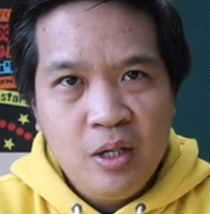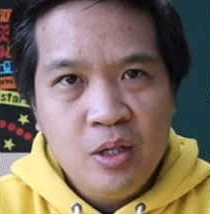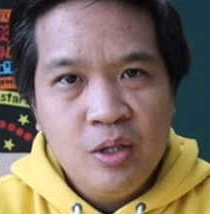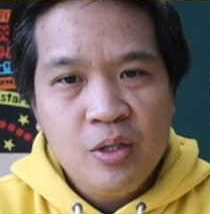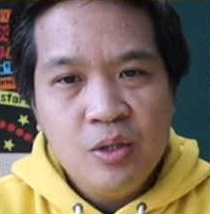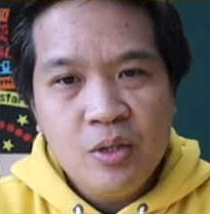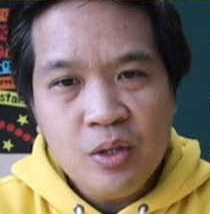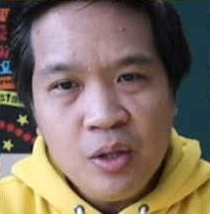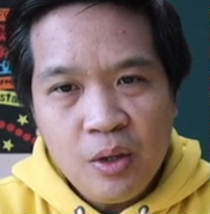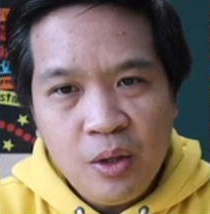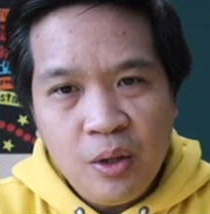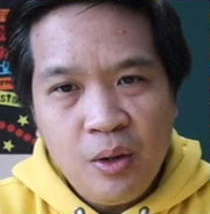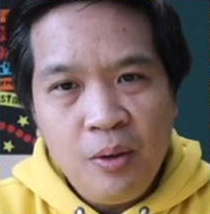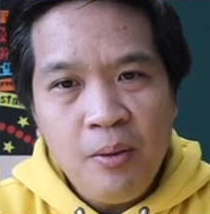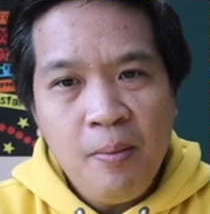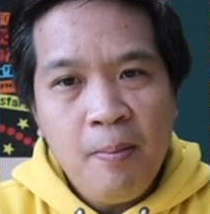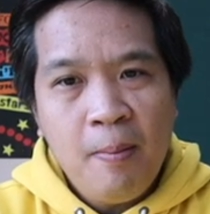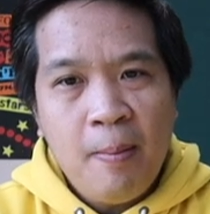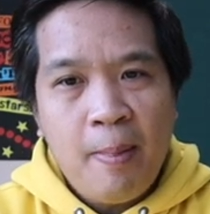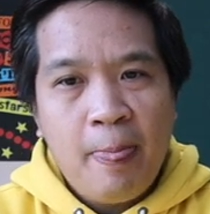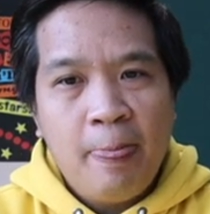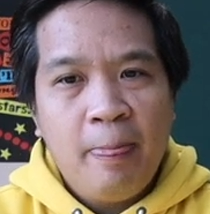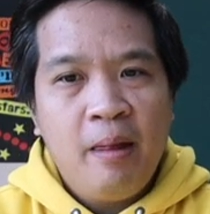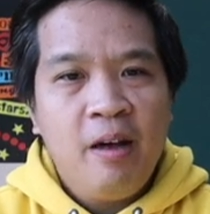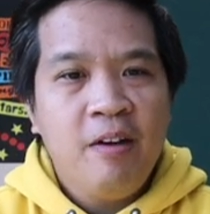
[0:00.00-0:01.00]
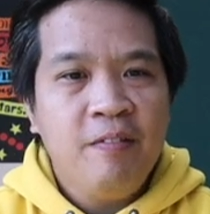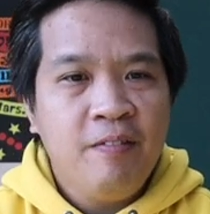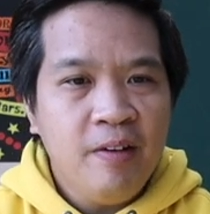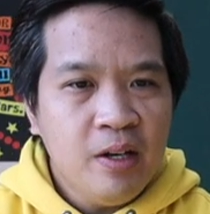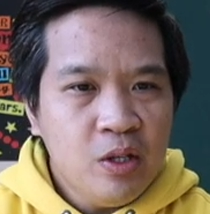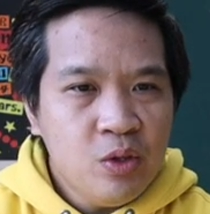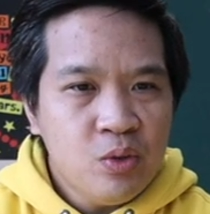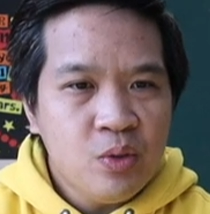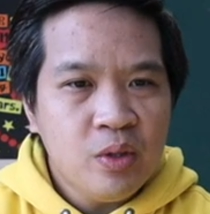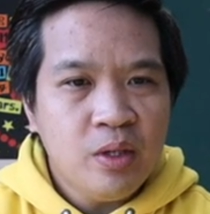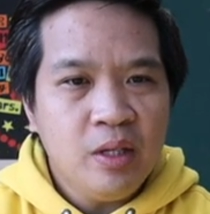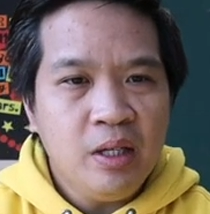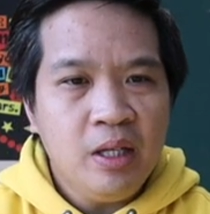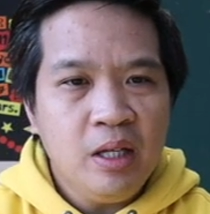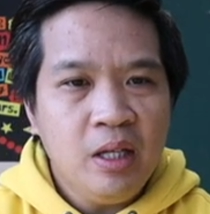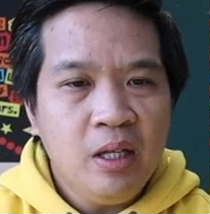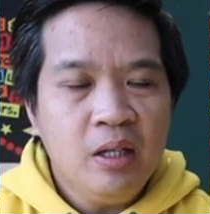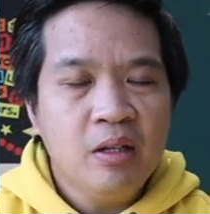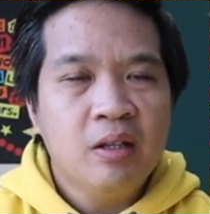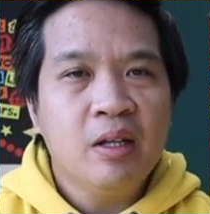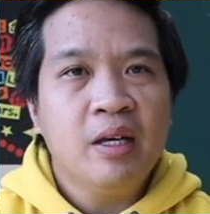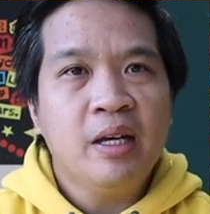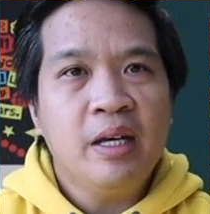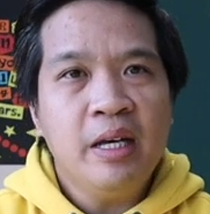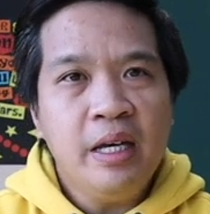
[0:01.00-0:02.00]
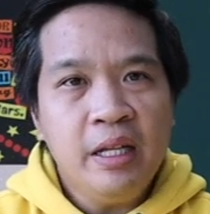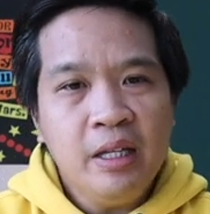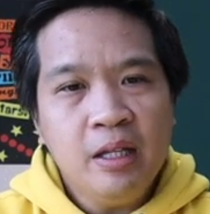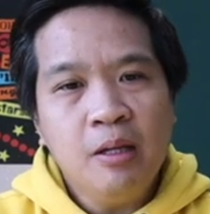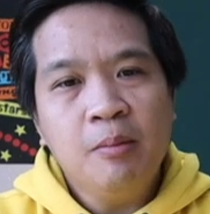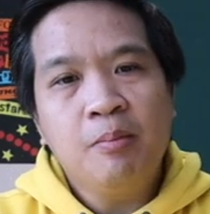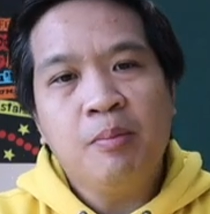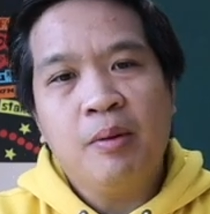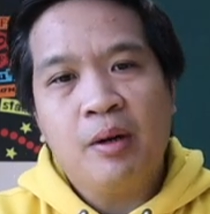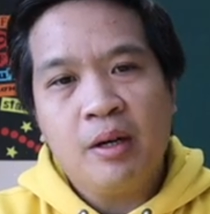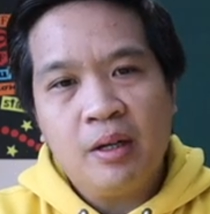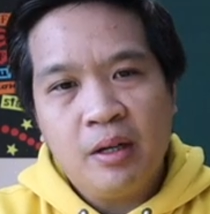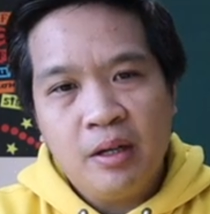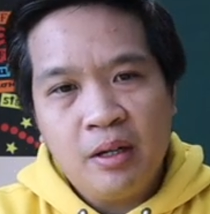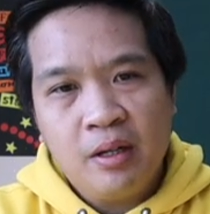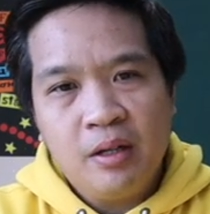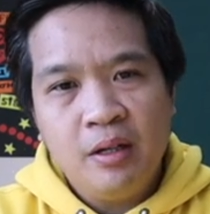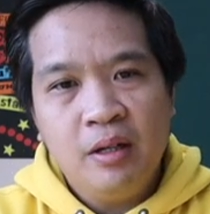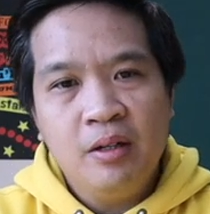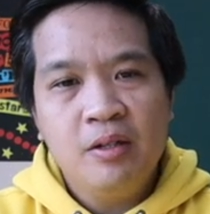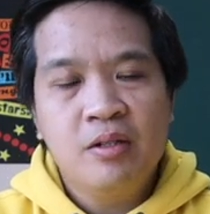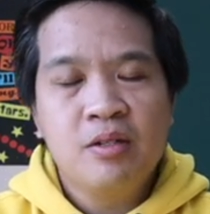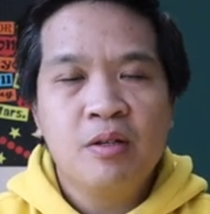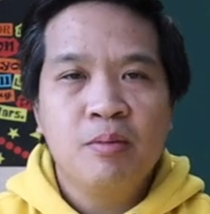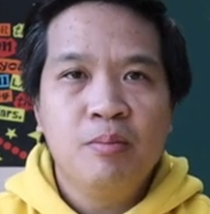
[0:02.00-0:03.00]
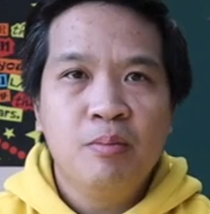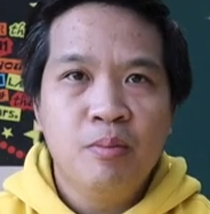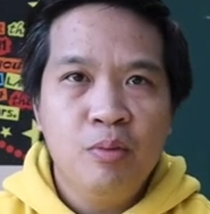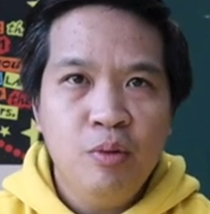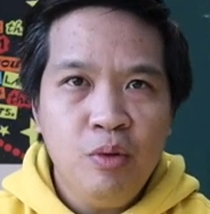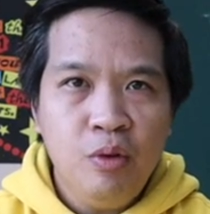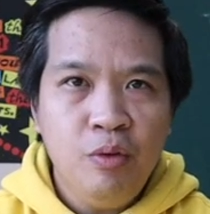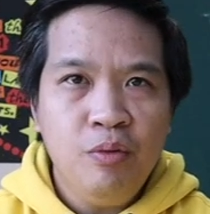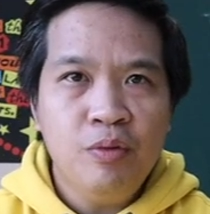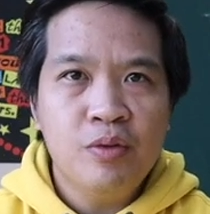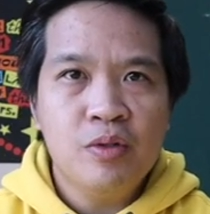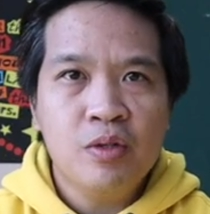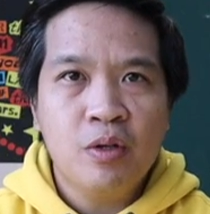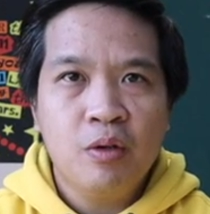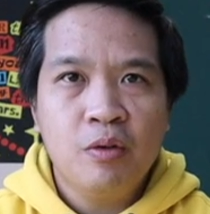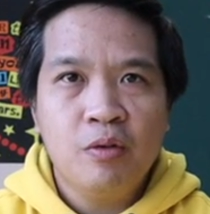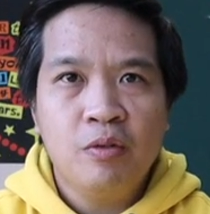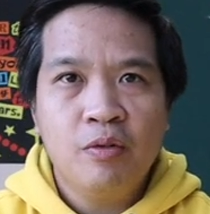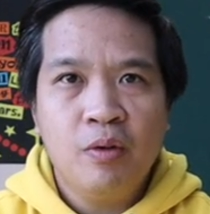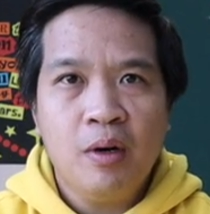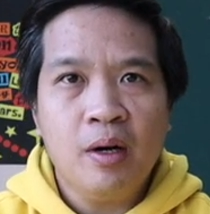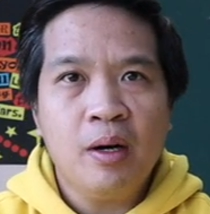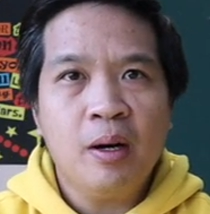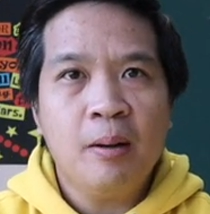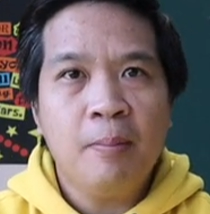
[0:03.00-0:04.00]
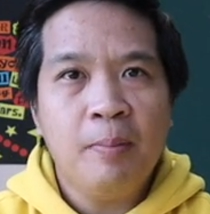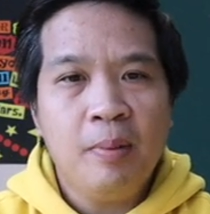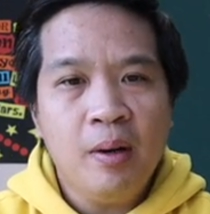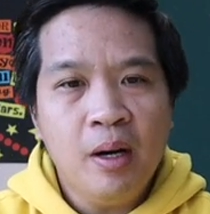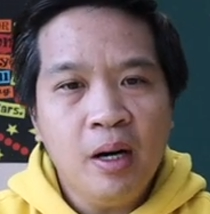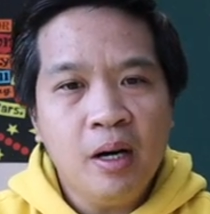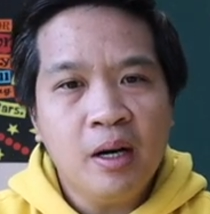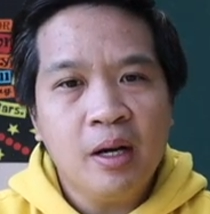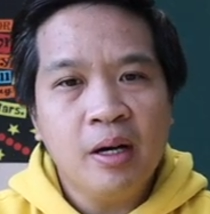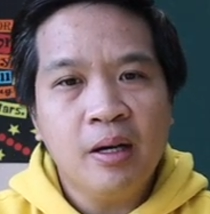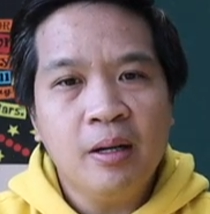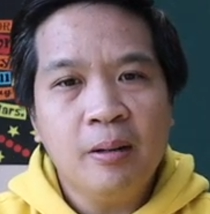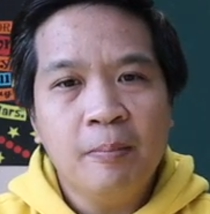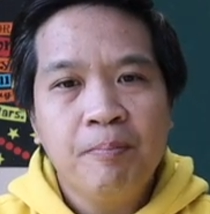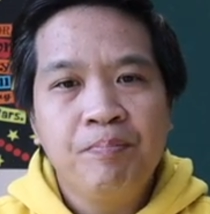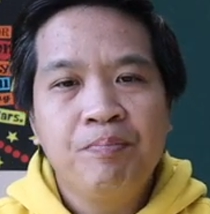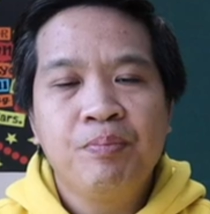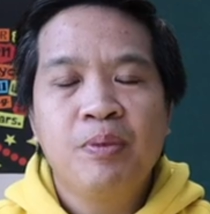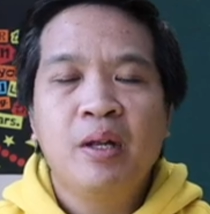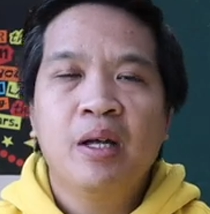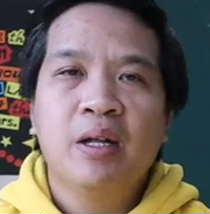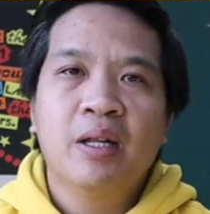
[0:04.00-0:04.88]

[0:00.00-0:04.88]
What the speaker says: So eventually, the heated particles move so far apart